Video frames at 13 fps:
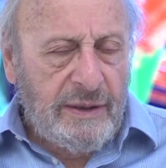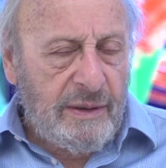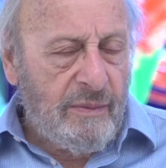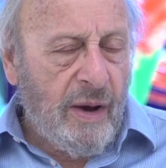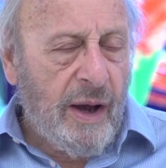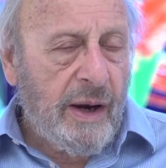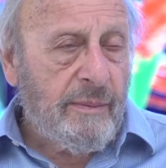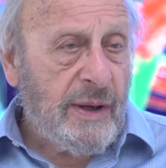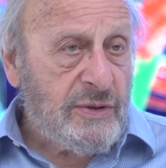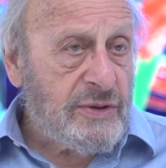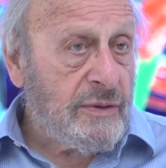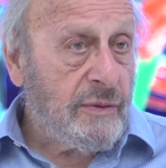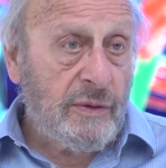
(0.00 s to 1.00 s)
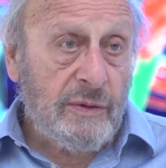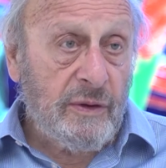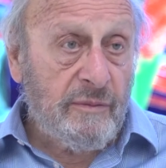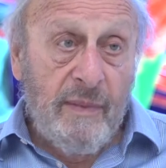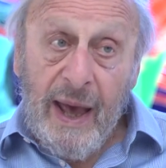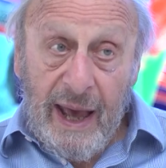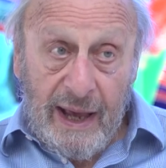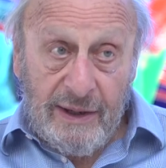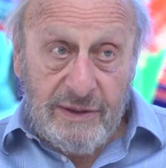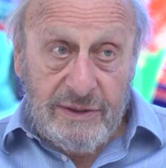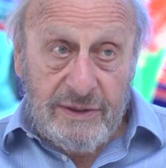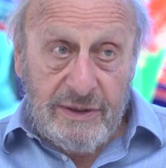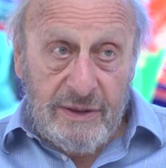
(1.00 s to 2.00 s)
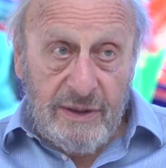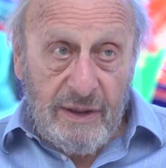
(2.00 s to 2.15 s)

admirer, most of all, of Marx,